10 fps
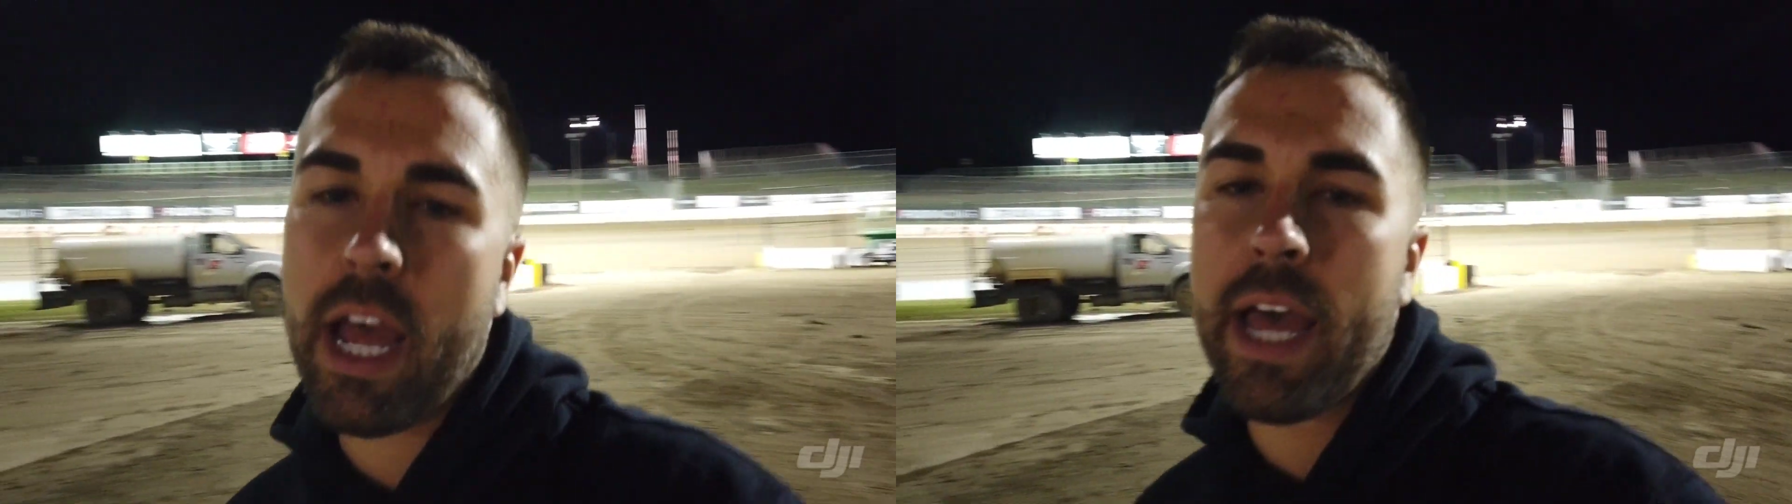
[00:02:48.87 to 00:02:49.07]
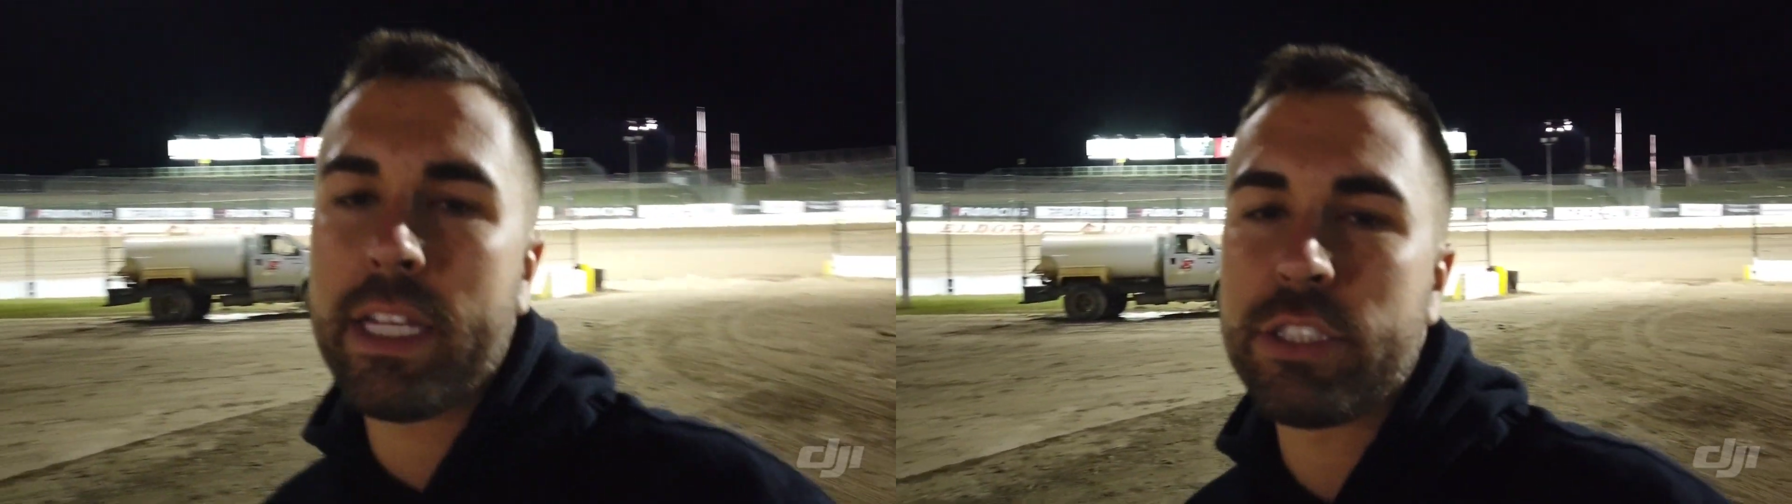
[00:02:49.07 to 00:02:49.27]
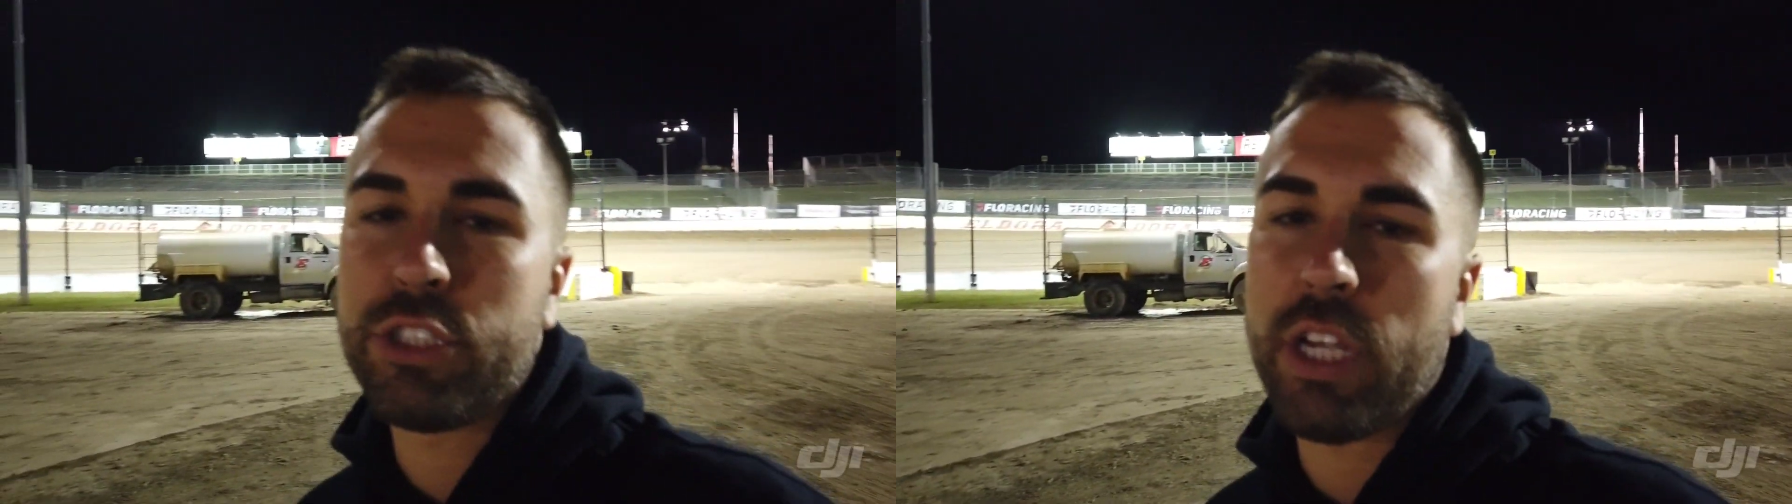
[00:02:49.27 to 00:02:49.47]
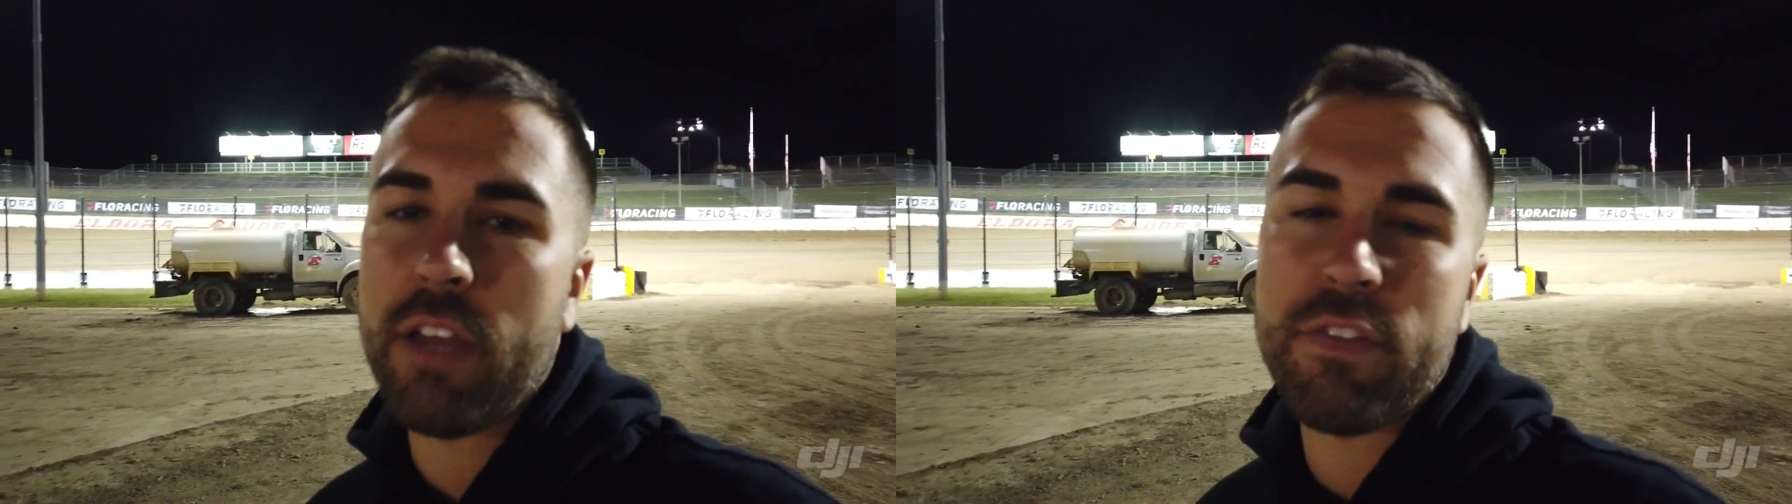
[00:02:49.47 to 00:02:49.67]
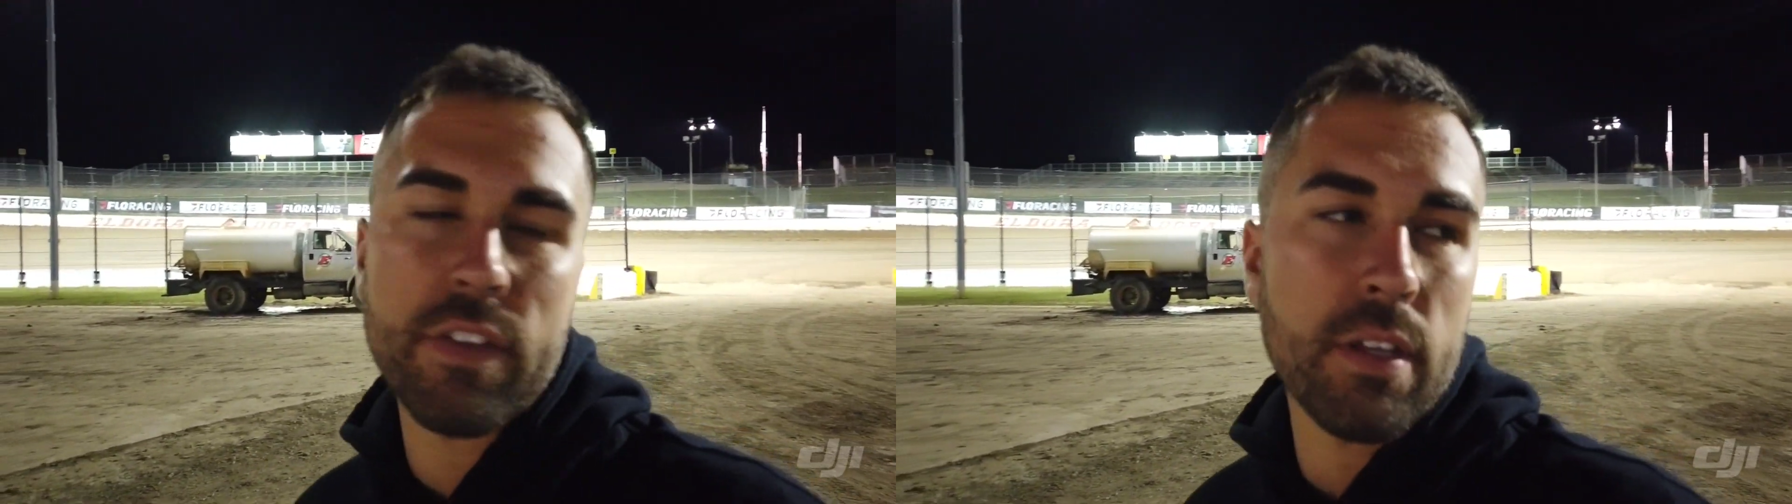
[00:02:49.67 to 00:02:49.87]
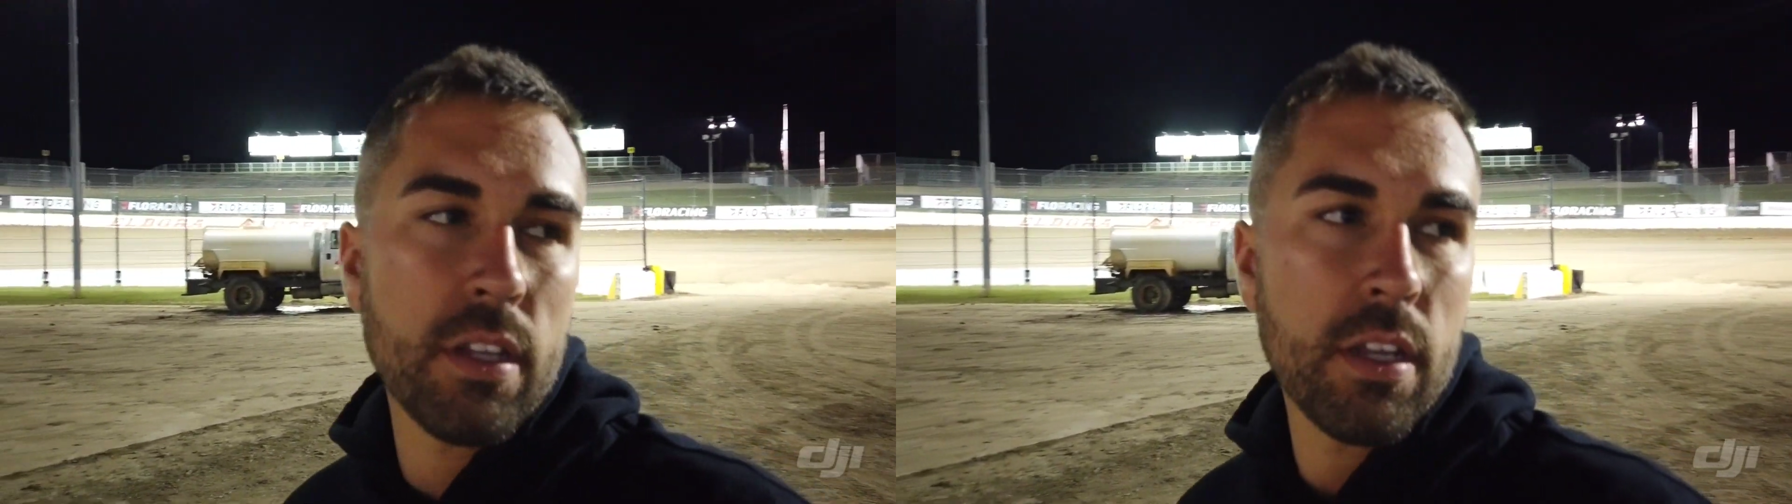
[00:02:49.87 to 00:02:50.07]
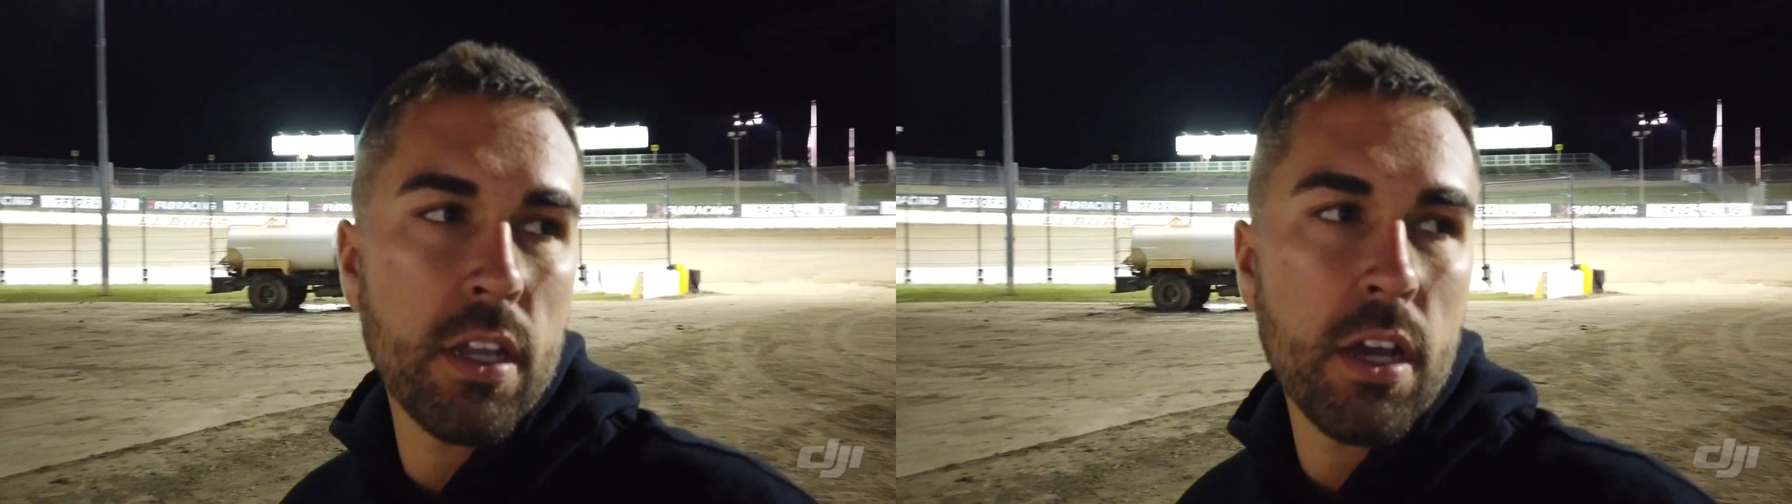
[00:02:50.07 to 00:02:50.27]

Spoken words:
guys, Jeff and